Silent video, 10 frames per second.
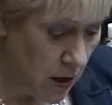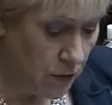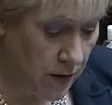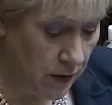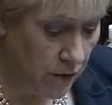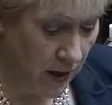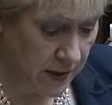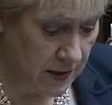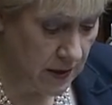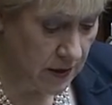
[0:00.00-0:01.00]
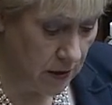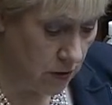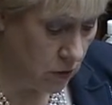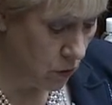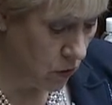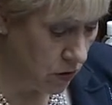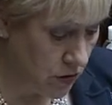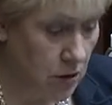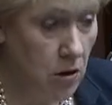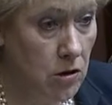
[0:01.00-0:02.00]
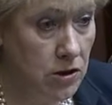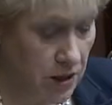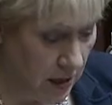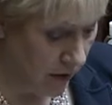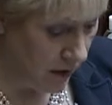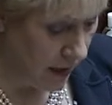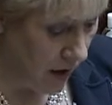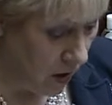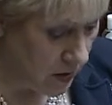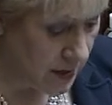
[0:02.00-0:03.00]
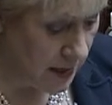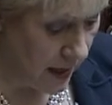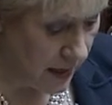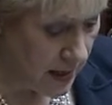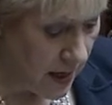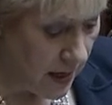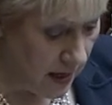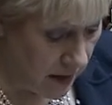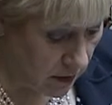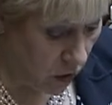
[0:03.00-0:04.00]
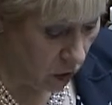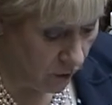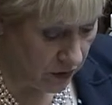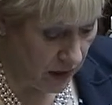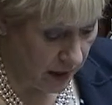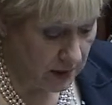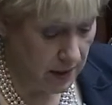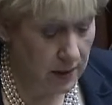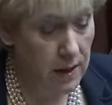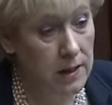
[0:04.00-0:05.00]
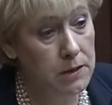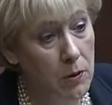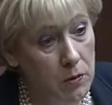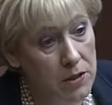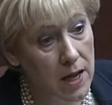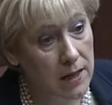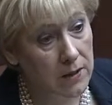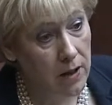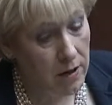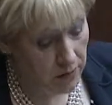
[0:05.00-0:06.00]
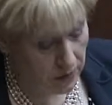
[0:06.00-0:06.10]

ring-fenced to certain workers ordinarily on-site in COVID-19 exposed healthcare